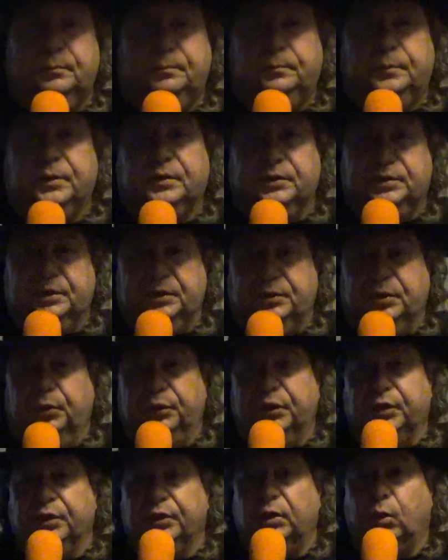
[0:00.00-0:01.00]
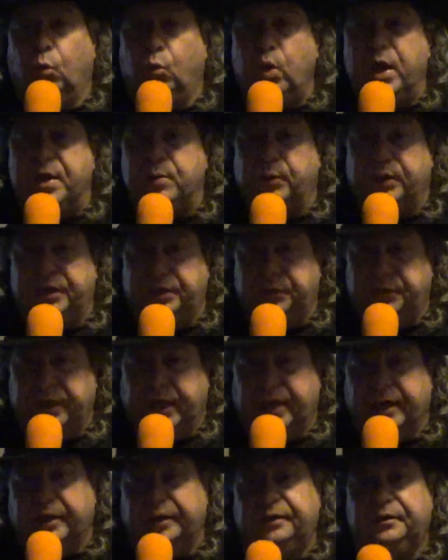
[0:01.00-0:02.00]
Because you know you're going to win when you
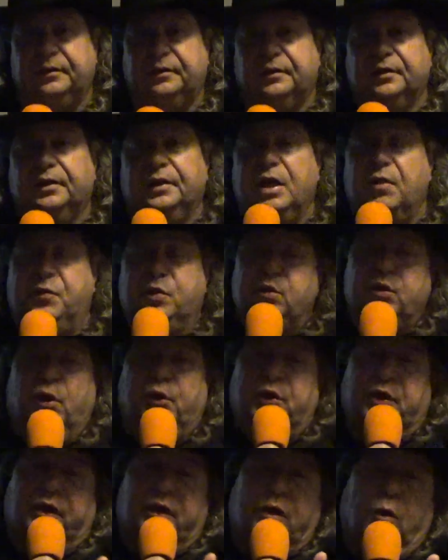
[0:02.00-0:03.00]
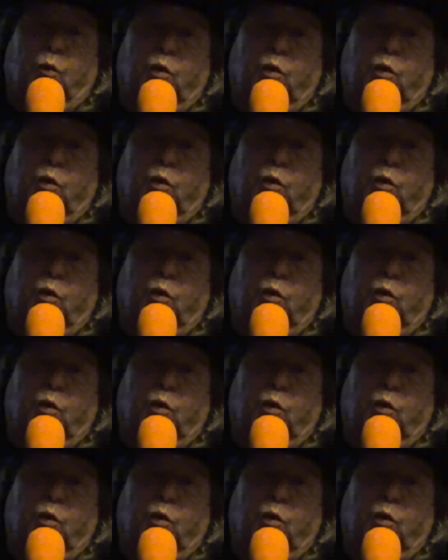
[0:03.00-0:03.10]
die. If you know you're going to